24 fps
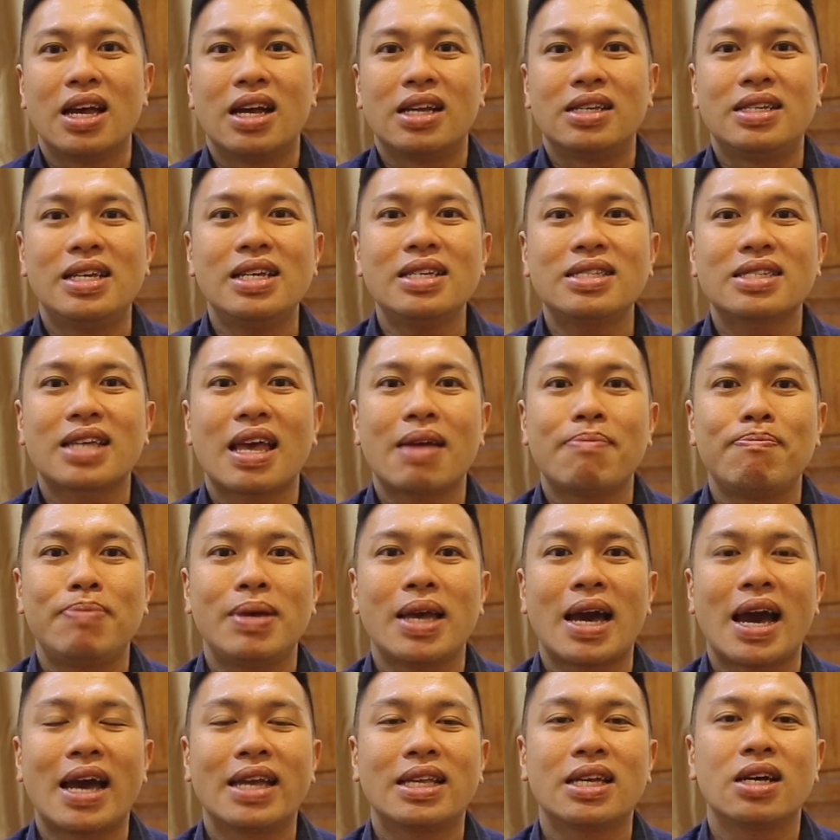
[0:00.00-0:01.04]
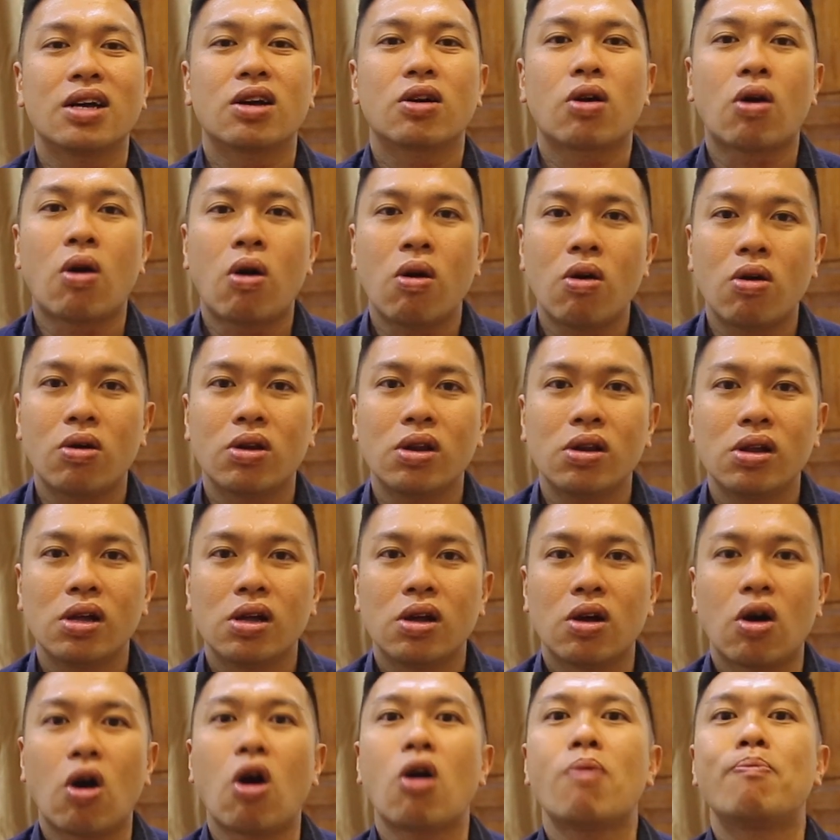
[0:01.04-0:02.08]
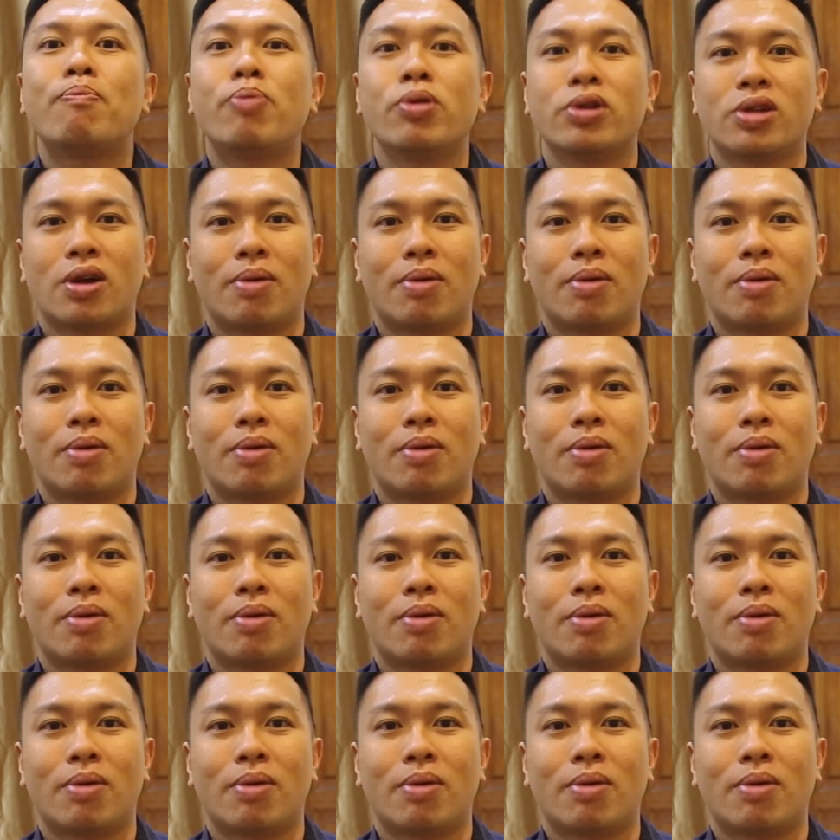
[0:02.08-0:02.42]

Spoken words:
These can be either call or put